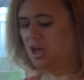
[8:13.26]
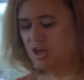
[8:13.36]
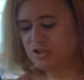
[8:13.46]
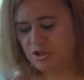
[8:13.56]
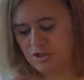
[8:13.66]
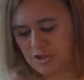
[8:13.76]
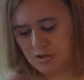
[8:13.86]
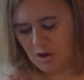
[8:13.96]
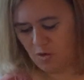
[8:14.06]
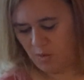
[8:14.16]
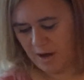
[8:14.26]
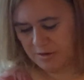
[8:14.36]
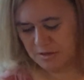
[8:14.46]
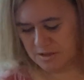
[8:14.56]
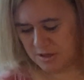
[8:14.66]
is you do not
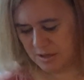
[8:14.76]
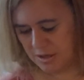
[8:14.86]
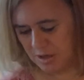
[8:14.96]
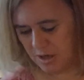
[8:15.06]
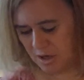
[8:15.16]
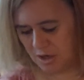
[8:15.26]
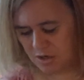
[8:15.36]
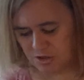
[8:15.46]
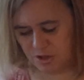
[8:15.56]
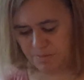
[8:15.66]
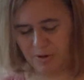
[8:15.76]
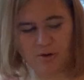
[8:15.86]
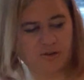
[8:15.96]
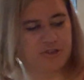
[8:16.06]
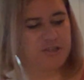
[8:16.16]
want to
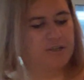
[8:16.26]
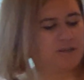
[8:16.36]
put